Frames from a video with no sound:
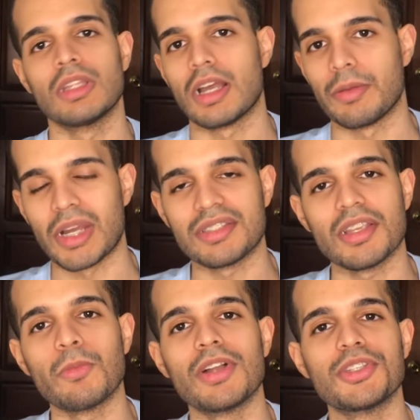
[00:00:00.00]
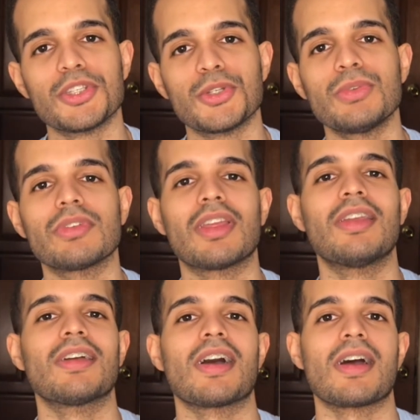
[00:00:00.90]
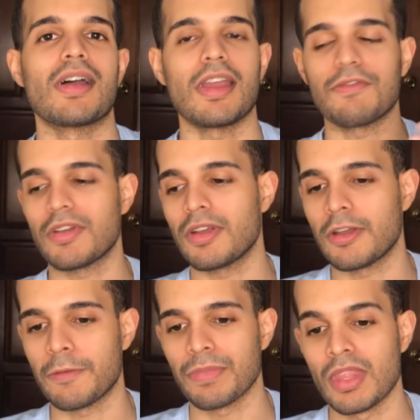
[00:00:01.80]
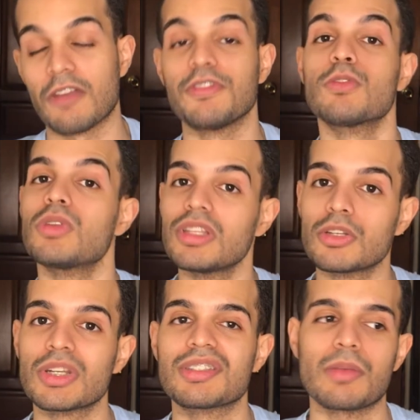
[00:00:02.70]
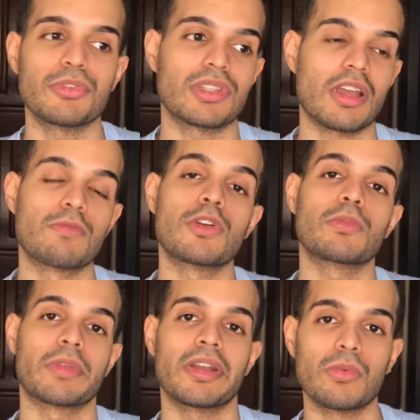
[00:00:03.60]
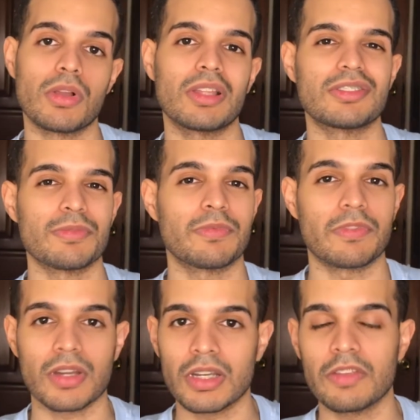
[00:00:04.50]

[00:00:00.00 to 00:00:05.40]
I might send one to you. I have a few really good examples that have worked very well at some very,